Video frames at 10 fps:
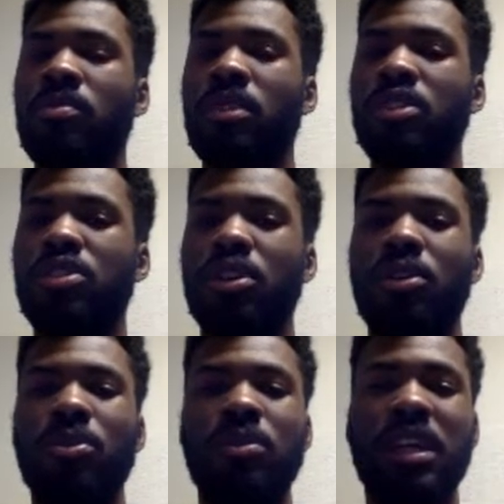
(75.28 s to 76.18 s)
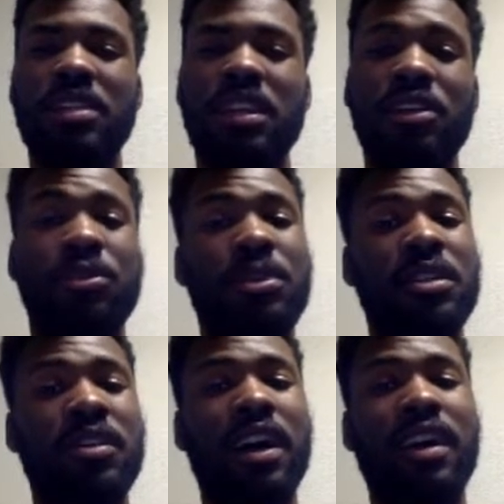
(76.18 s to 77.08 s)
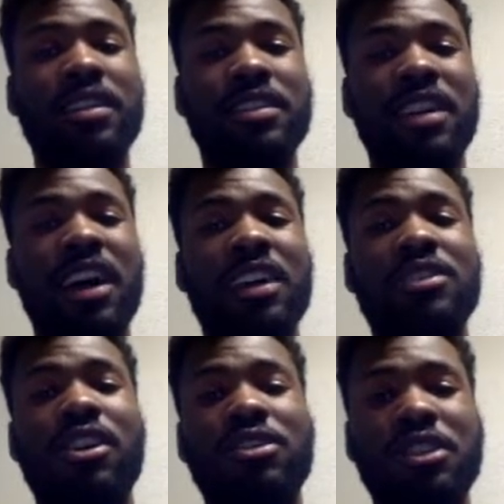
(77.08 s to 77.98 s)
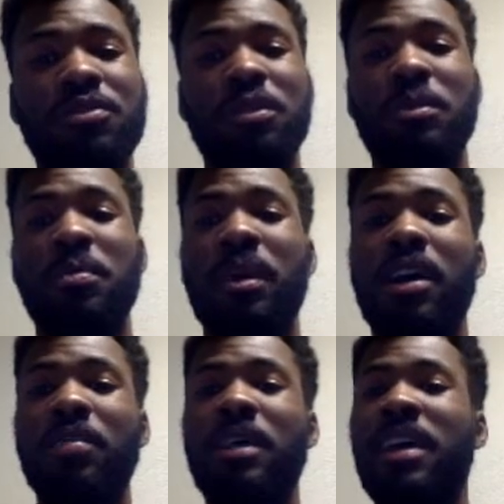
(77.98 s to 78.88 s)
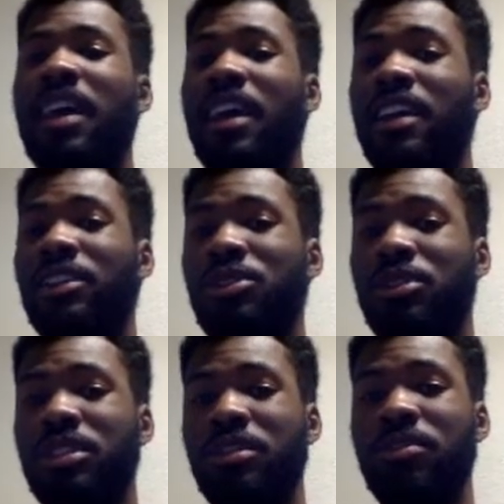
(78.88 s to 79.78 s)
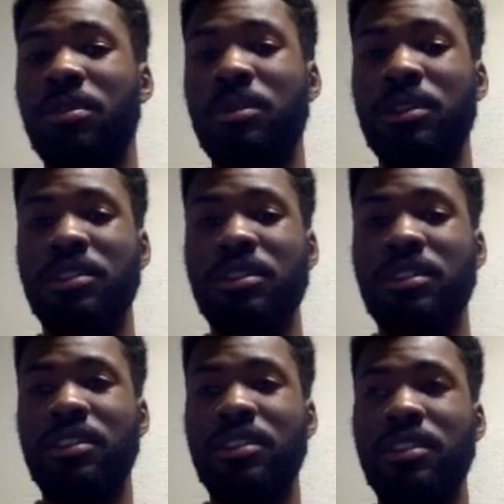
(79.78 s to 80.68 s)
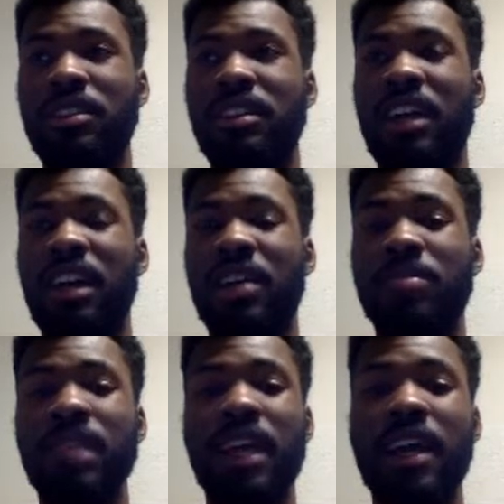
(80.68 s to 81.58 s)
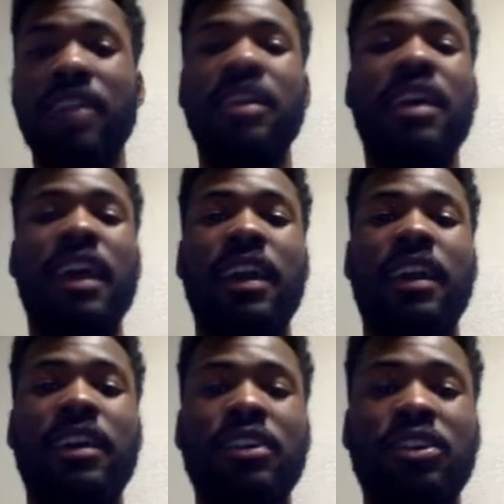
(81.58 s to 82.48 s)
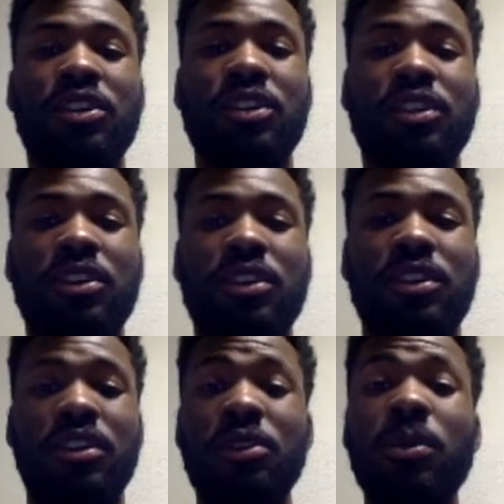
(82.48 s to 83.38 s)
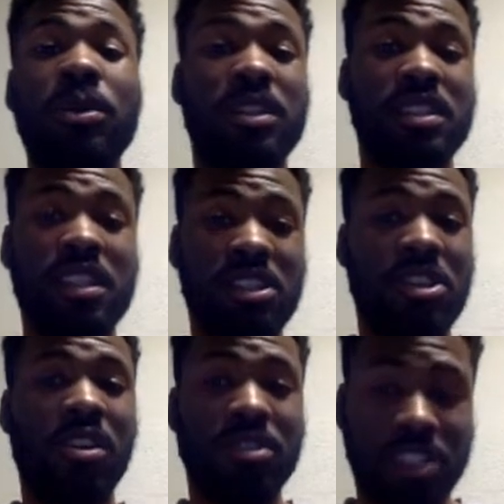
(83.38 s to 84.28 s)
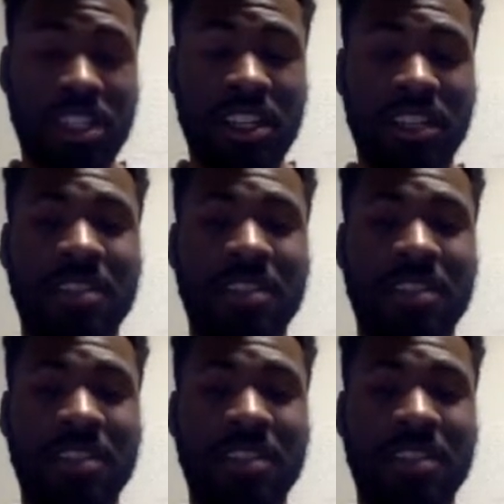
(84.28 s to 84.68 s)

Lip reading: so let's say you could have got a tall gene from your mom and a short gene from your dad, and you only see the tall gene.